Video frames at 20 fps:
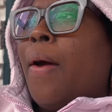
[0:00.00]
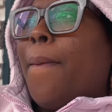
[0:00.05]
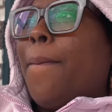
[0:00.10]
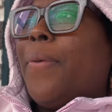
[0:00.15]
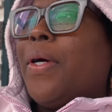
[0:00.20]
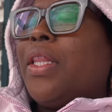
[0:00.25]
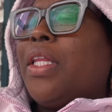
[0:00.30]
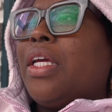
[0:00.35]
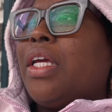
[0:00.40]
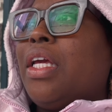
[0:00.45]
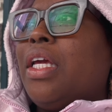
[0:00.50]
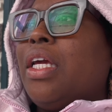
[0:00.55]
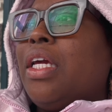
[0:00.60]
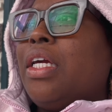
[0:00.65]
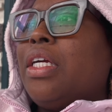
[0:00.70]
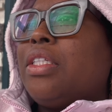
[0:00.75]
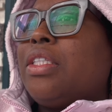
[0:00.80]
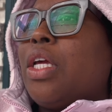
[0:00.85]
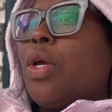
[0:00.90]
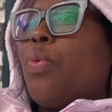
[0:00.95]
but the
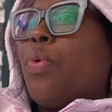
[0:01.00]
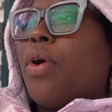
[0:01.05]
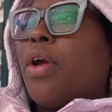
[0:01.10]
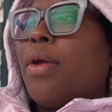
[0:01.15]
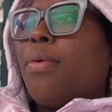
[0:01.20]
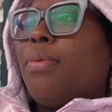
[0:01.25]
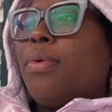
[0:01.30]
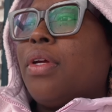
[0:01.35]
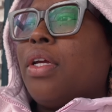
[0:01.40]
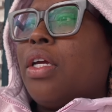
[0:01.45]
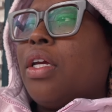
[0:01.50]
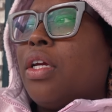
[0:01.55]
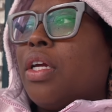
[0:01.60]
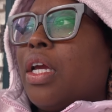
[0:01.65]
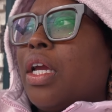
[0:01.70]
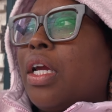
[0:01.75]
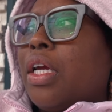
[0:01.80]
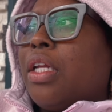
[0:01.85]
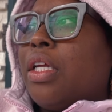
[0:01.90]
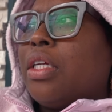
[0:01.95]
kids they were able to get
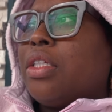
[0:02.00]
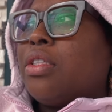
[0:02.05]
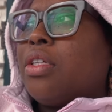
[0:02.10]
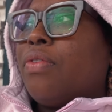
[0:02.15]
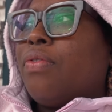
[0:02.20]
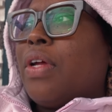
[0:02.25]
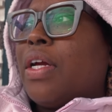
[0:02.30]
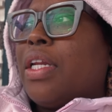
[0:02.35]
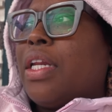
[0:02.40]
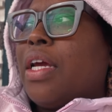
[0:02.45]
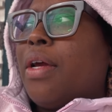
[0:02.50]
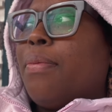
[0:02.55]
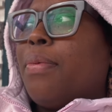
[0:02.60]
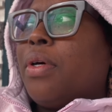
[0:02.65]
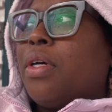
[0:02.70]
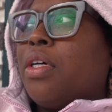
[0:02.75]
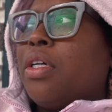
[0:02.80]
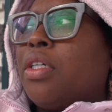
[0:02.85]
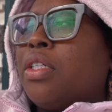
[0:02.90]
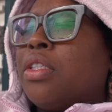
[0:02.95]
candy and stuff like that
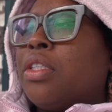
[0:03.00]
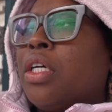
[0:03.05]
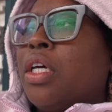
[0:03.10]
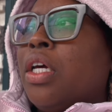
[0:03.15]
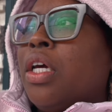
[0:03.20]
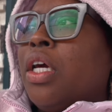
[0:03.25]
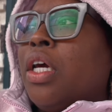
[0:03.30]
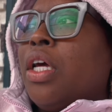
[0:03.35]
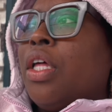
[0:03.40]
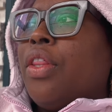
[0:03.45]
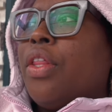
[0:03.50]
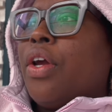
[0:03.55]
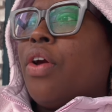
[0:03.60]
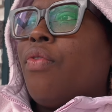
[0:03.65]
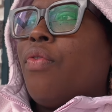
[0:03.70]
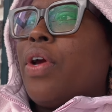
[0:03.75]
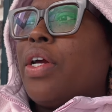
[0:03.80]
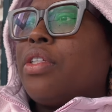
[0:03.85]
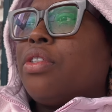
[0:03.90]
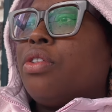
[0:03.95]
because their
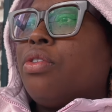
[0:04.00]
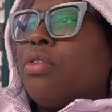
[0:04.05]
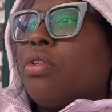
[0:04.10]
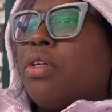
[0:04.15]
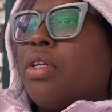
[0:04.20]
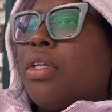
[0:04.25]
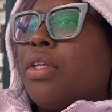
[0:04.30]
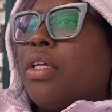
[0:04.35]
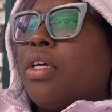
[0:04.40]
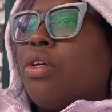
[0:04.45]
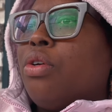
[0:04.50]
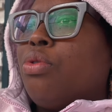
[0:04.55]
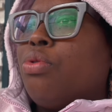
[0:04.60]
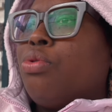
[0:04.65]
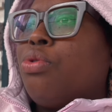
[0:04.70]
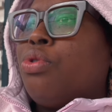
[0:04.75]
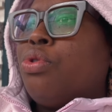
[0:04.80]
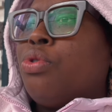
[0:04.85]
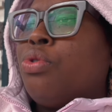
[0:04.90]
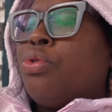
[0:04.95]
rec center that they go
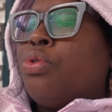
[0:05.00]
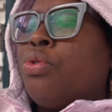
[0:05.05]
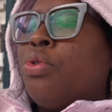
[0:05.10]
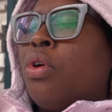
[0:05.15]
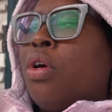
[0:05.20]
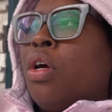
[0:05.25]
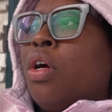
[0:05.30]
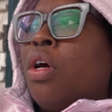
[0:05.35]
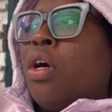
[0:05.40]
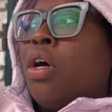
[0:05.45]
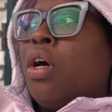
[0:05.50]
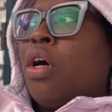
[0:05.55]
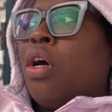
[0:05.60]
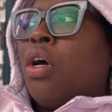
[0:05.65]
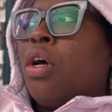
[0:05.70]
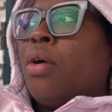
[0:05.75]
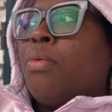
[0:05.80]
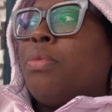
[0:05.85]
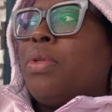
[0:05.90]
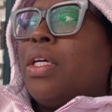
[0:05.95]
to
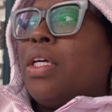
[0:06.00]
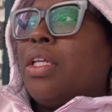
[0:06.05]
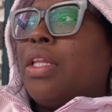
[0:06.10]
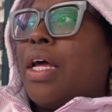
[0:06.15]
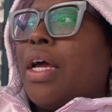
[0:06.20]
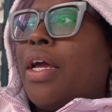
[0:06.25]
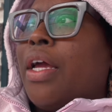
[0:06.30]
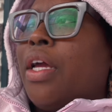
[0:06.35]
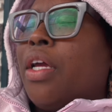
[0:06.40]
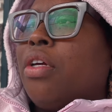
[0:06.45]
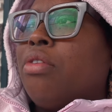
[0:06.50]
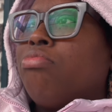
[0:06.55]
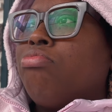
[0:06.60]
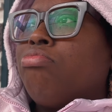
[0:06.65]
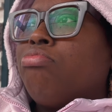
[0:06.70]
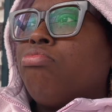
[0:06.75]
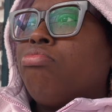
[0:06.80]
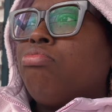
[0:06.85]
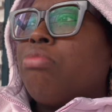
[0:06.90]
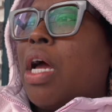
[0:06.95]
um, did like
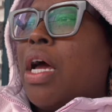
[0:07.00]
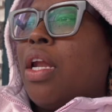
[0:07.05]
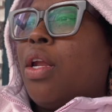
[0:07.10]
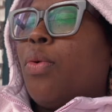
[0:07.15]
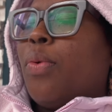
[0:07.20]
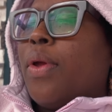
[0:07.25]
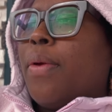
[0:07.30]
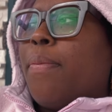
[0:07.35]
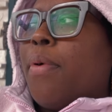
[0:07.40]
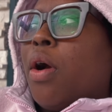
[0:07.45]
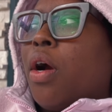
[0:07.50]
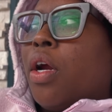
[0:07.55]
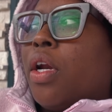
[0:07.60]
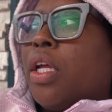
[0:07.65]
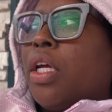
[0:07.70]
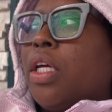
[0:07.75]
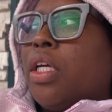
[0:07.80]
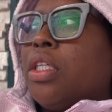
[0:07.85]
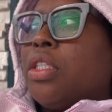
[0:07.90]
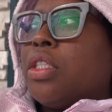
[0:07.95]
Halloween
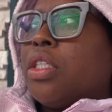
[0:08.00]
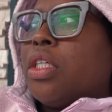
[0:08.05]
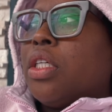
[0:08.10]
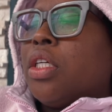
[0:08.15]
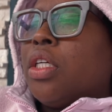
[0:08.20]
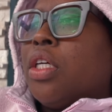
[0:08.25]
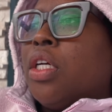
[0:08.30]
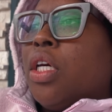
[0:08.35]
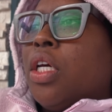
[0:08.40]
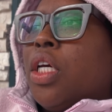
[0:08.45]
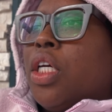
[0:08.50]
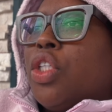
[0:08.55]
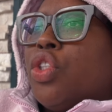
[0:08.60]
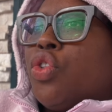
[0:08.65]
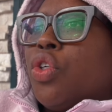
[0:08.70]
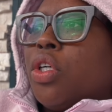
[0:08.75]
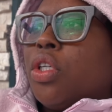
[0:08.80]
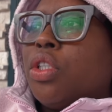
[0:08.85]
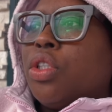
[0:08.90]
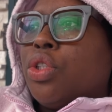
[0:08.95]
parties and
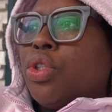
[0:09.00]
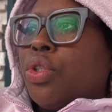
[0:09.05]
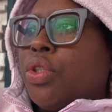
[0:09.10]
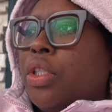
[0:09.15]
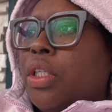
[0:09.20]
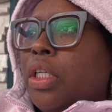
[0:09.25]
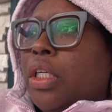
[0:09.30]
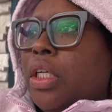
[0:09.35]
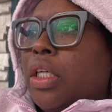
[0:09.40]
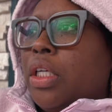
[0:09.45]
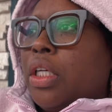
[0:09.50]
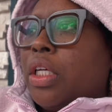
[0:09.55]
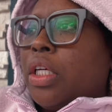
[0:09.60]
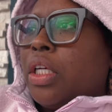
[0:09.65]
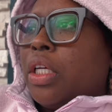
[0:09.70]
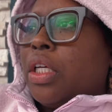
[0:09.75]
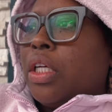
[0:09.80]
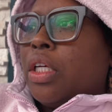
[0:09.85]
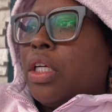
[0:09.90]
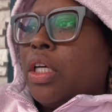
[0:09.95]
trunk or treat
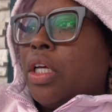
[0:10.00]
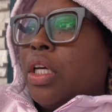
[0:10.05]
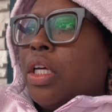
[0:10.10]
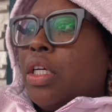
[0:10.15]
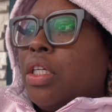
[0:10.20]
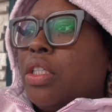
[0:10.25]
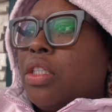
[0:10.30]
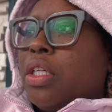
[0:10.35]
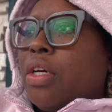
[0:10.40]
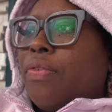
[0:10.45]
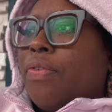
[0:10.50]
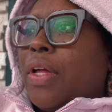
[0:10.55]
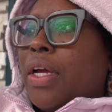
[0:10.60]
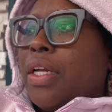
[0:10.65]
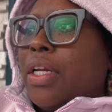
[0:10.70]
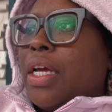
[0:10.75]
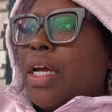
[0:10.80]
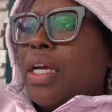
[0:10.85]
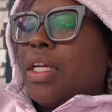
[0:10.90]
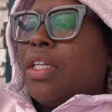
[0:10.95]
and stuff like that.